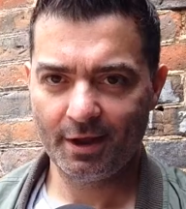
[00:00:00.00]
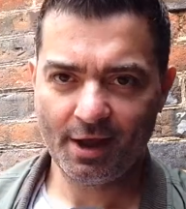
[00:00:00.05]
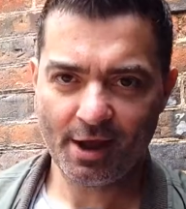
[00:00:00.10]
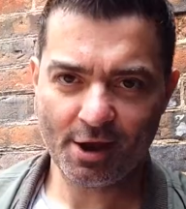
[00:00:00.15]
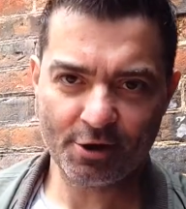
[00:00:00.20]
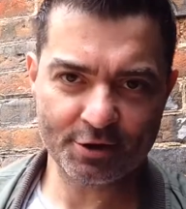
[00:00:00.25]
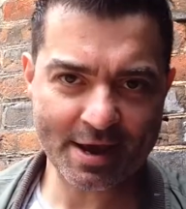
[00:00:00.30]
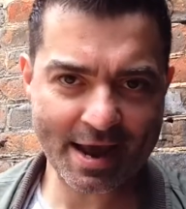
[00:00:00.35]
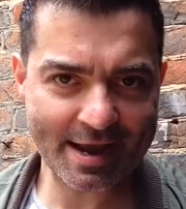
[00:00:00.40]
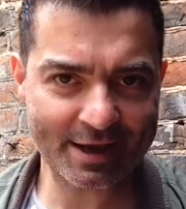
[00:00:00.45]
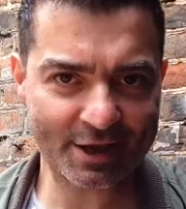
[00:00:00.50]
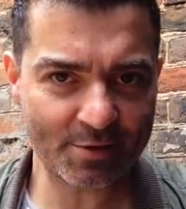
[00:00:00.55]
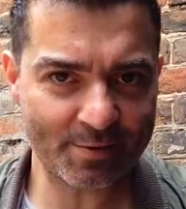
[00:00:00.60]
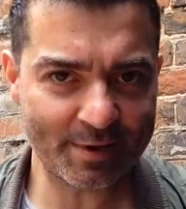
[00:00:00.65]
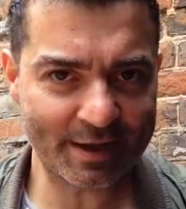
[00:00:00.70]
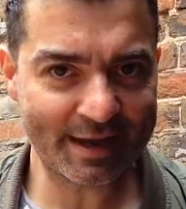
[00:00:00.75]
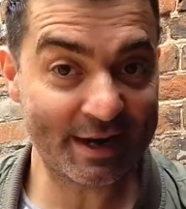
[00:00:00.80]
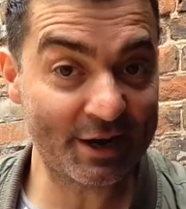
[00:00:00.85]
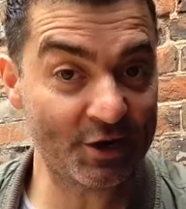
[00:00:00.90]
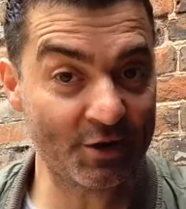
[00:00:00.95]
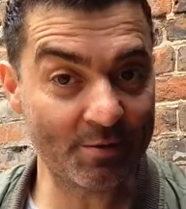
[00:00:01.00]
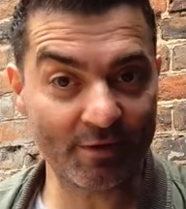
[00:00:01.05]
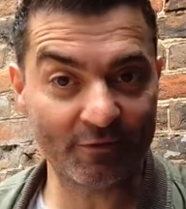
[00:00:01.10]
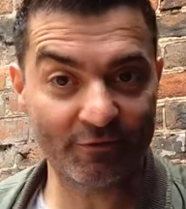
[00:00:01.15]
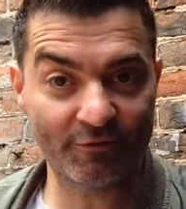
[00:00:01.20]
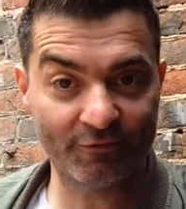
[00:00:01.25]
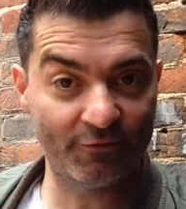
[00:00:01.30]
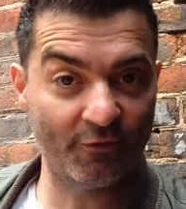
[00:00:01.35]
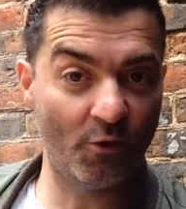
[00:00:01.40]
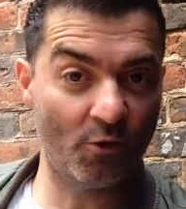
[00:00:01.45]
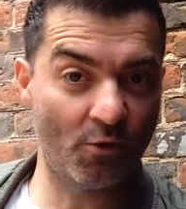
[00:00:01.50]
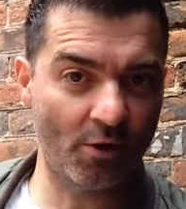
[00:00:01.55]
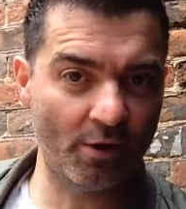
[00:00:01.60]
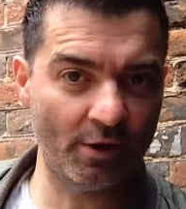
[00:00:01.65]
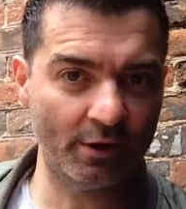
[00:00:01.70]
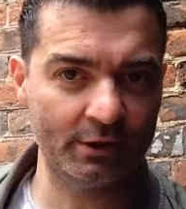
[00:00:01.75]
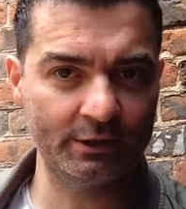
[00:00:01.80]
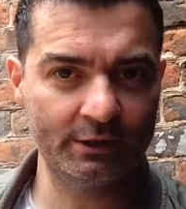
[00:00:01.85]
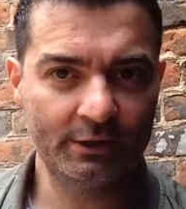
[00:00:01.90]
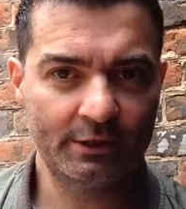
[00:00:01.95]
Okay, coming in at number
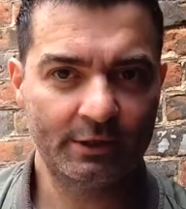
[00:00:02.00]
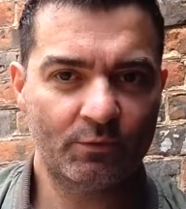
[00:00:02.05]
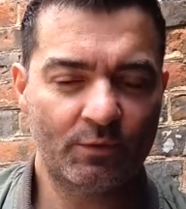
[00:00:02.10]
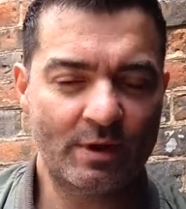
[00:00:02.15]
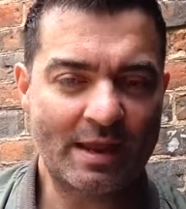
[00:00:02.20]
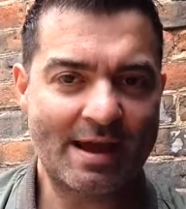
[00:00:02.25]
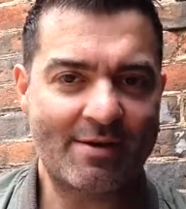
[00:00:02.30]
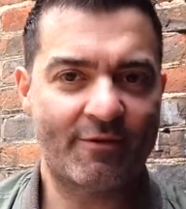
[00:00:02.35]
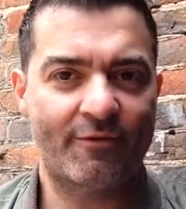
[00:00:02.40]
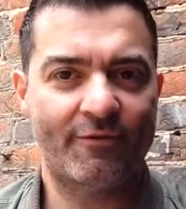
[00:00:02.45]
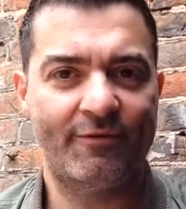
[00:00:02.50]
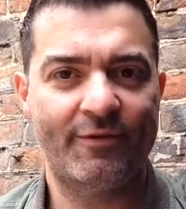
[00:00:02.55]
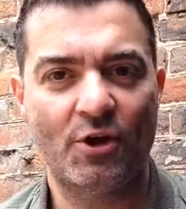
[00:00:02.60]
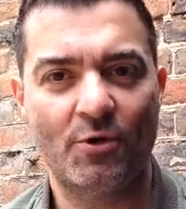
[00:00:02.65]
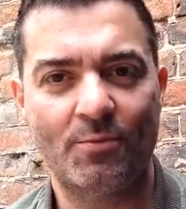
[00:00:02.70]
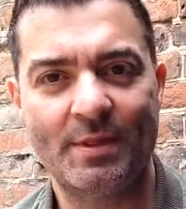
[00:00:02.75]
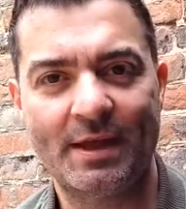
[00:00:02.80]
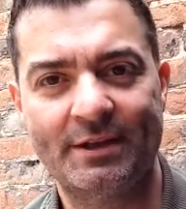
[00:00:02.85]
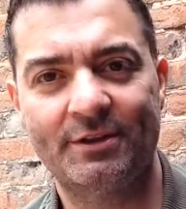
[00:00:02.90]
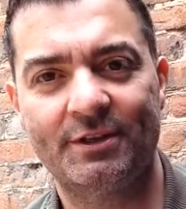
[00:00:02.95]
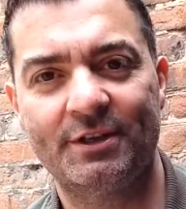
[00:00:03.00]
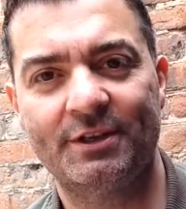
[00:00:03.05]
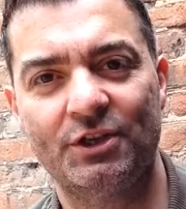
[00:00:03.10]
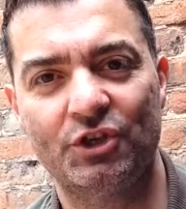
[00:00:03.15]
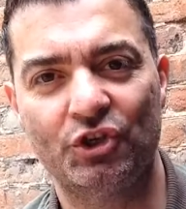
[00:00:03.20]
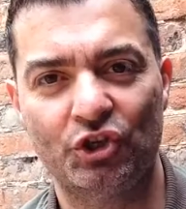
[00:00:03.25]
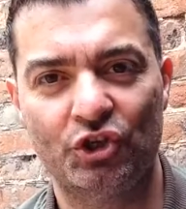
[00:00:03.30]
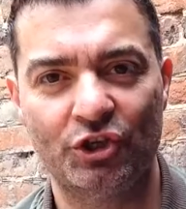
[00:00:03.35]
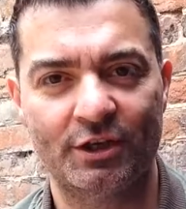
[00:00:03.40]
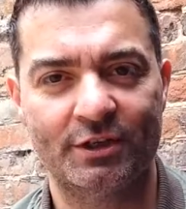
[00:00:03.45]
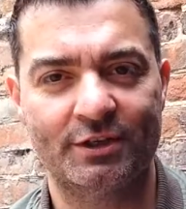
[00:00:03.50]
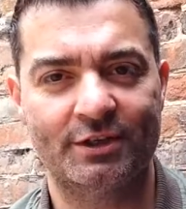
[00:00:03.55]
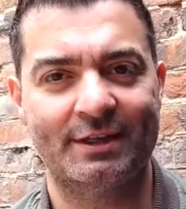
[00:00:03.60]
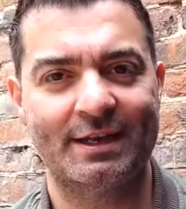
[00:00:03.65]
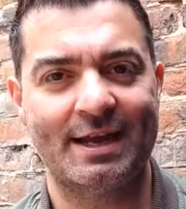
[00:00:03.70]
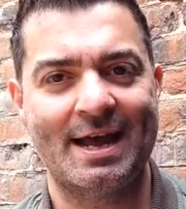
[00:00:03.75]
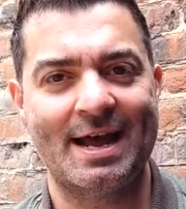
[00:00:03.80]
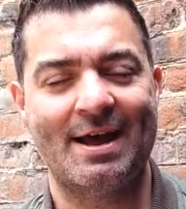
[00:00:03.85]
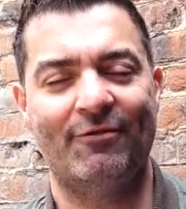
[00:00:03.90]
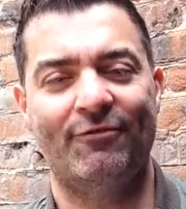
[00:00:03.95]
four, we have a film that doesn't just
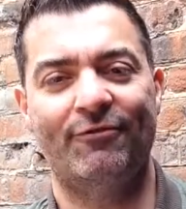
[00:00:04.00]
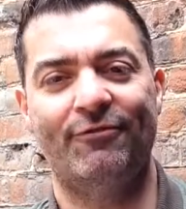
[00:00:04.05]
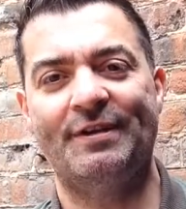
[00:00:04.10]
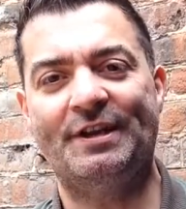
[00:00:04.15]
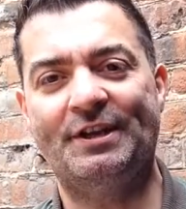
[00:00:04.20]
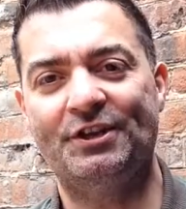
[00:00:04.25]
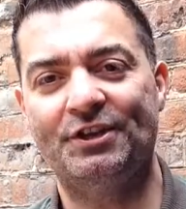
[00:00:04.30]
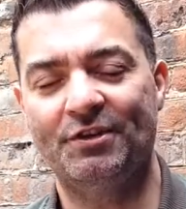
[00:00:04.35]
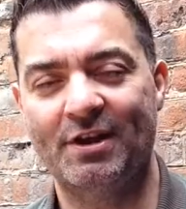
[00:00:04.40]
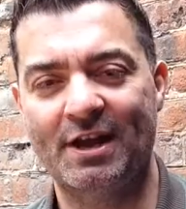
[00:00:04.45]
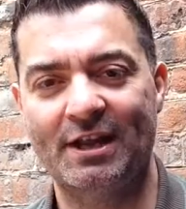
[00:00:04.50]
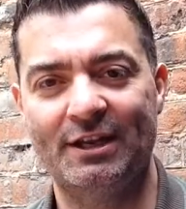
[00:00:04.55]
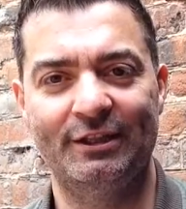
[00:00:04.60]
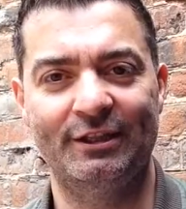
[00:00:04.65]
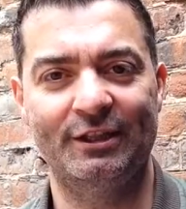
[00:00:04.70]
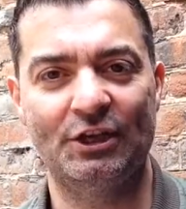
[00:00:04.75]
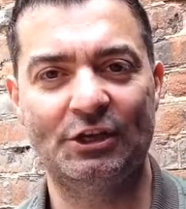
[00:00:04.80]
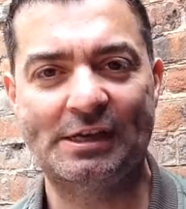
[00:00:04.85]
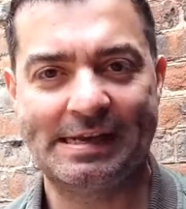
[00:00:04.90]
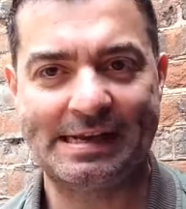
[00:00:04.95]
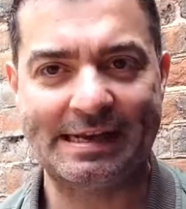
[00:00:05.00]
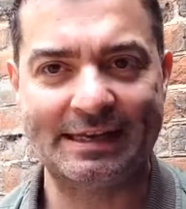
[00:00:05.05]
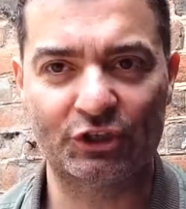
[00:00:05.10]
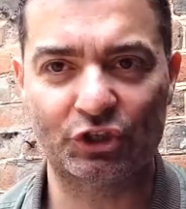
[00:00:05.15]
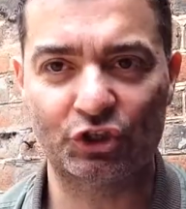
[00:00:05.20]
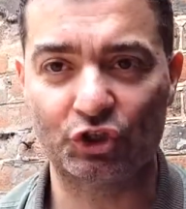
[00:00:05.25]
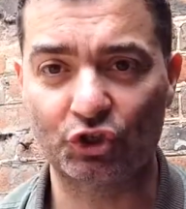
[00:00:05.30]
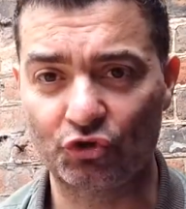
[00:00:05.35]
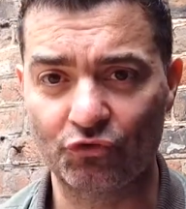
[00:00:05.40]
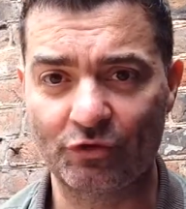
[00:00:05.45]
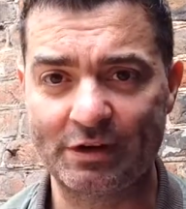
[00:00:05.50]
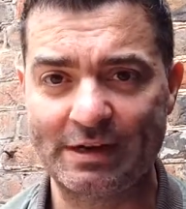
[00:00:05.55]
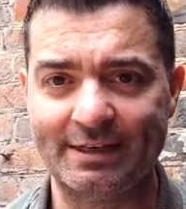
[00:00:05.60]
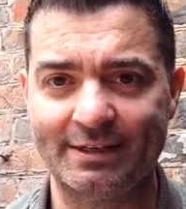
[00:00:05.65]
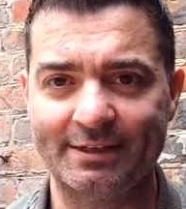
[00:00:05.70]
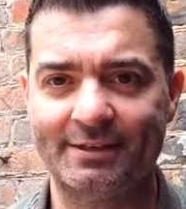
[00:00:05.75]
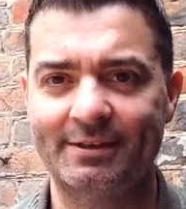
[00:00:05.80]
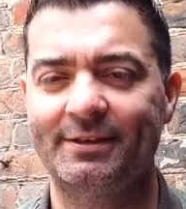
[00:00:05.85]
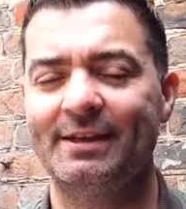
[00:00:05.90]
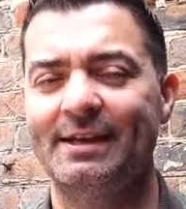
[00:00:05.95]
uh, feature a looking at
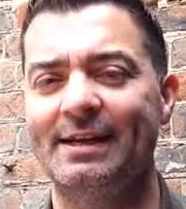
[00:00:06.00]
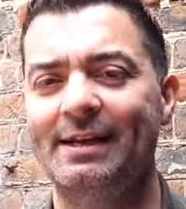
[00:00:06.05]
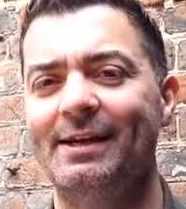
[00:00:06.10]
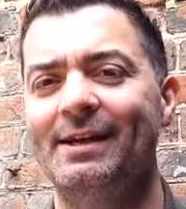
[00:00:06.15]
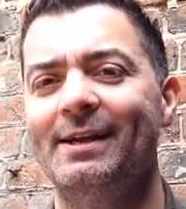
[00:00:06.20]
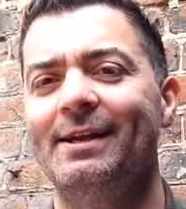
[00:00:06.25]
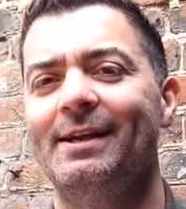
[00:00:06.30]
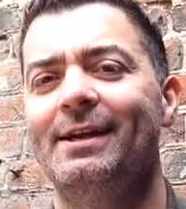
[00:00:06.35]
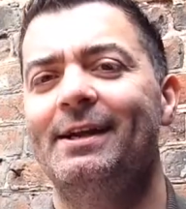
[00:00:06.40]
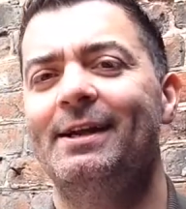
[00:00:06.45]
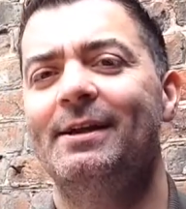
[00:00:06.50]
screen scene,